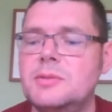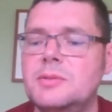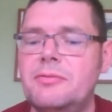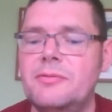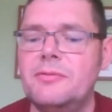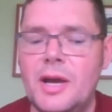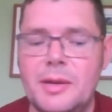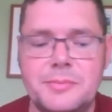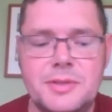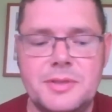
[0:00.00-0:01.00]
different
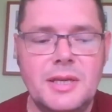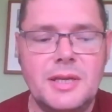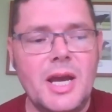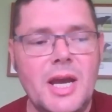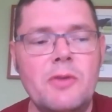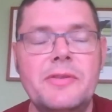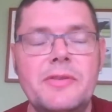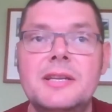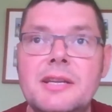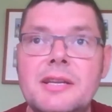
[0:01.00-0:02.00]
farms
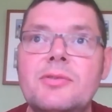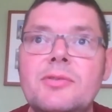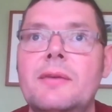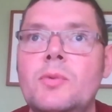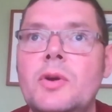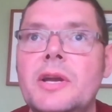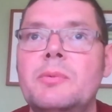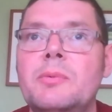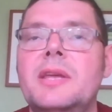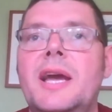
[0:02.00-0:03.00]
over there and a different way of
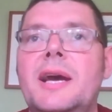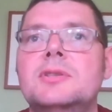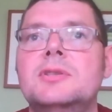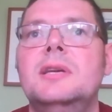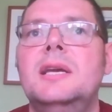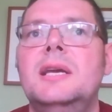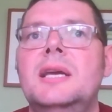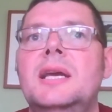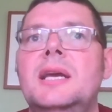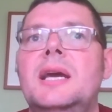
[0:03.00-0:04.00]
working with cows.
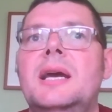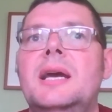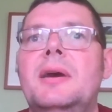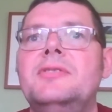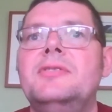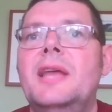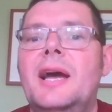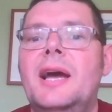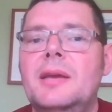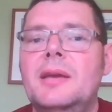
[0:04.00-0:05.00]
After
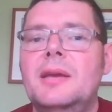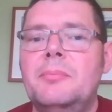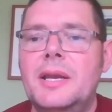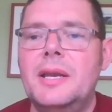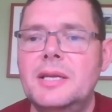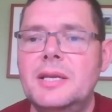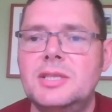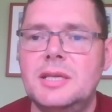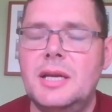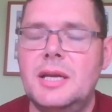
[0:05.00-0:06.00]
that, I managed
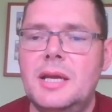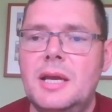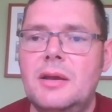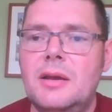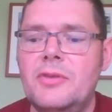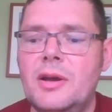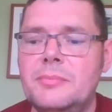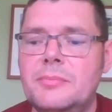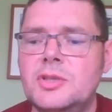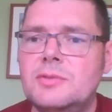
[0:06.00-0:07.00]
a
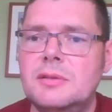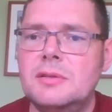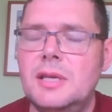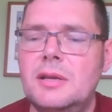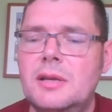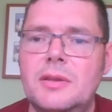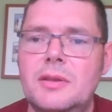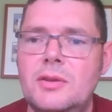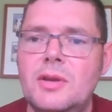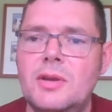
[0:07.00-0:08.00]
farm just outside. You know,
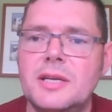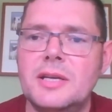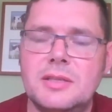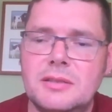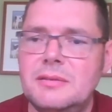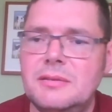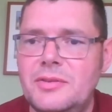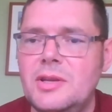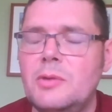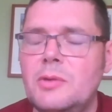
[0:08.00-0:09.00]
you
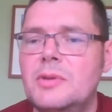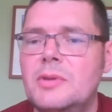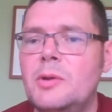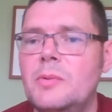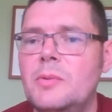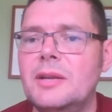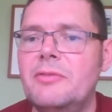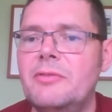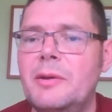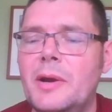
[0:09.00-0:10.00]
guys, if you don't
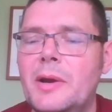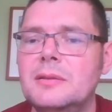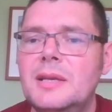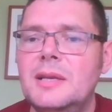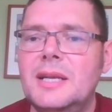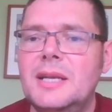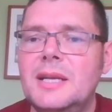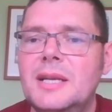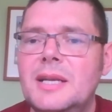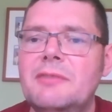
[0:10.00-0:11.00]
know England very
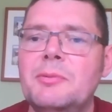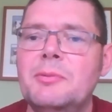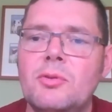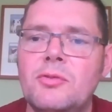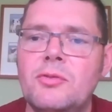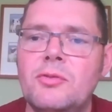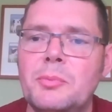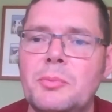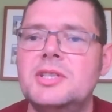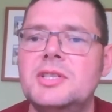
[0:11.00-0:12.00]
well, Liverpool
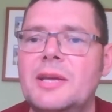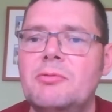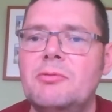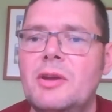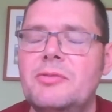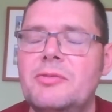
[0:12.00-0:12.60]
Football Club, just down the